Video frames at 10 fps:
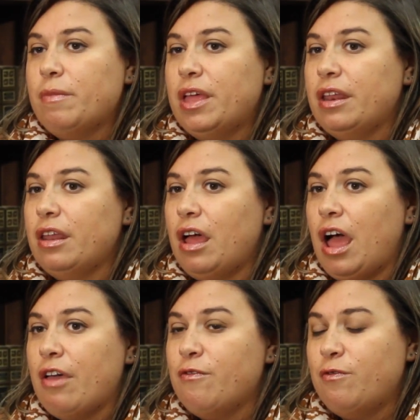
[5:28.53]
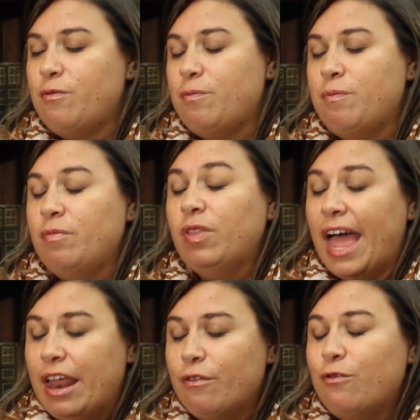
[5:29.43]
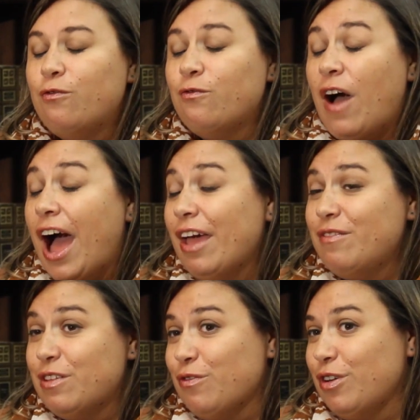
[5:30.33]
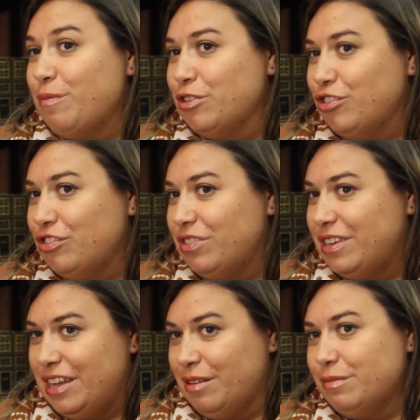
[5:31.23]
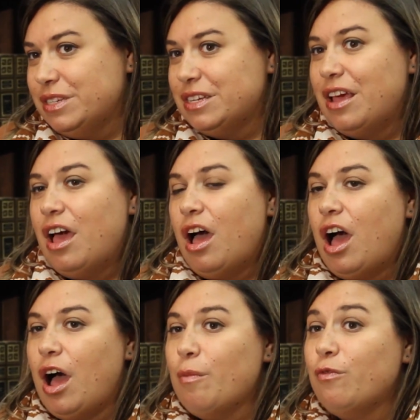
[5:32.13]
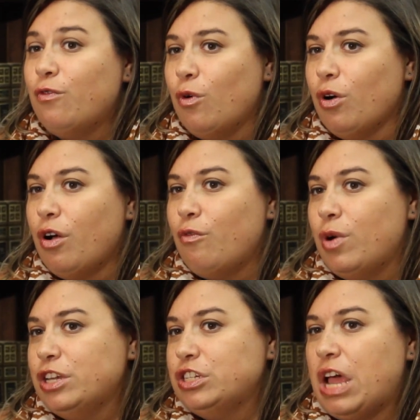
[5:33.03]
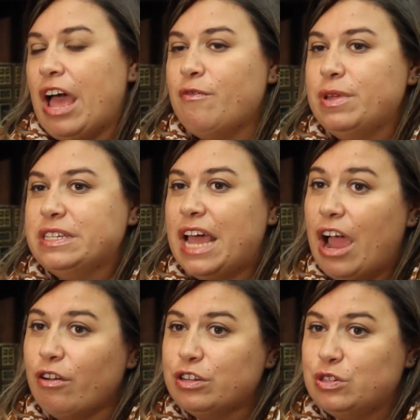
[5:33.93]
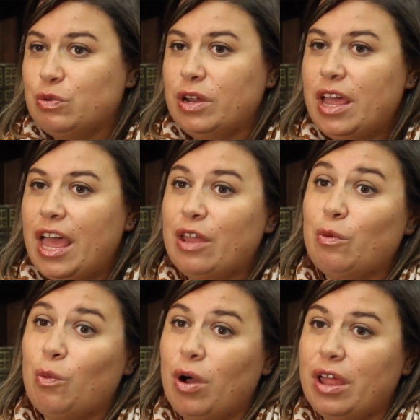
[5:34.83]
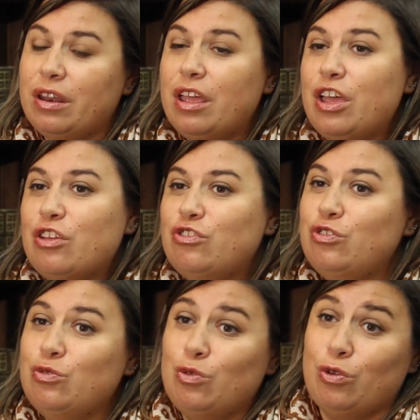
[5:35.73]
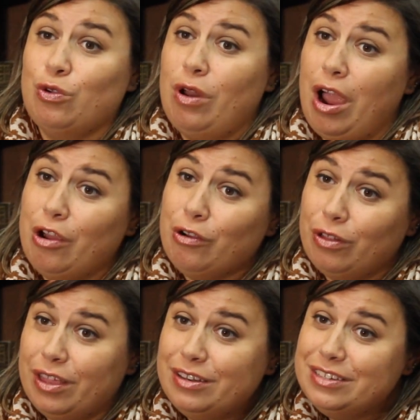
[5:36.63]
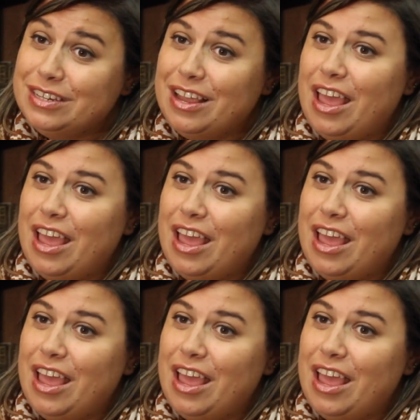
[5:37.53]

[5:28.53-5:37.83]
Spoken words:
And I've led 5 different missions teams, 4 of which have been to Arizona and 1 to Northern Ireland.